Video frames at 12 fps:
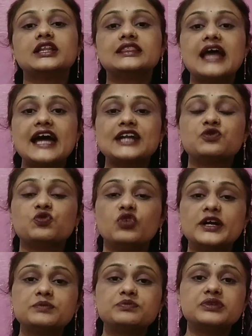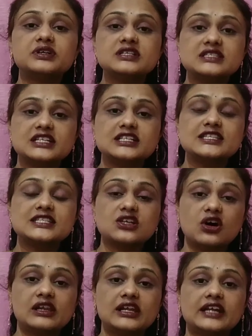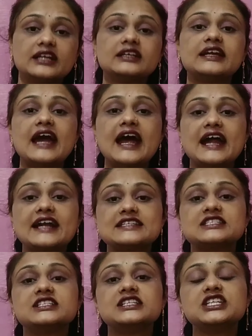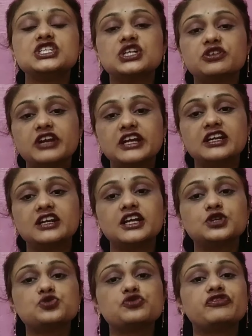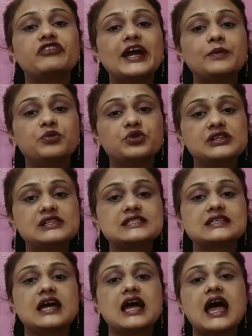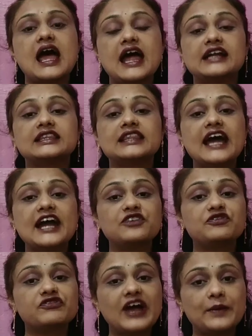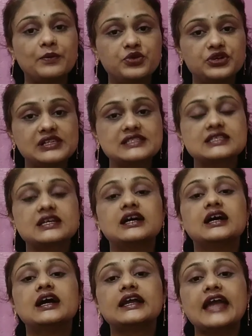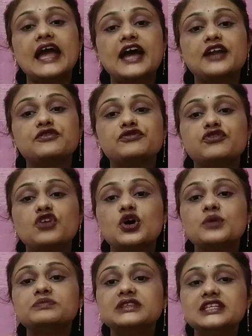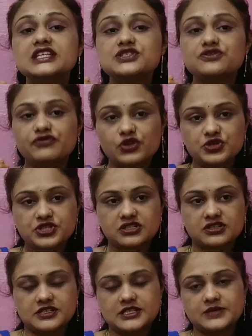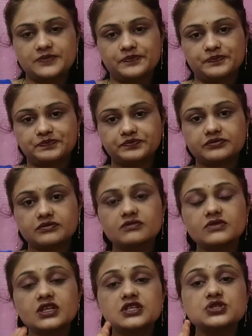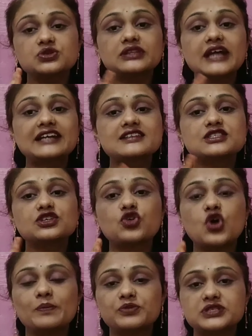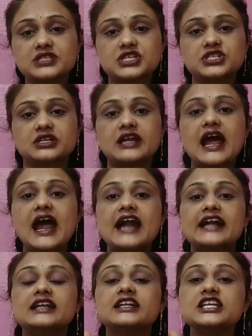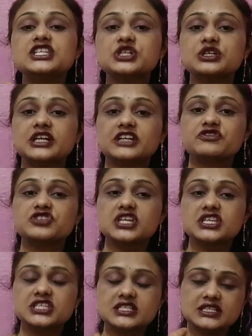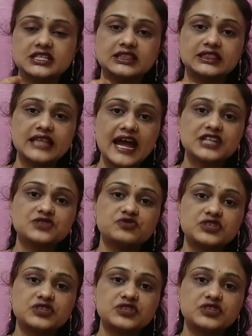That 1% solid gets degenerated into fibrils, and that fibrils can form these floaters. So that is the composition, and degenerative changes in that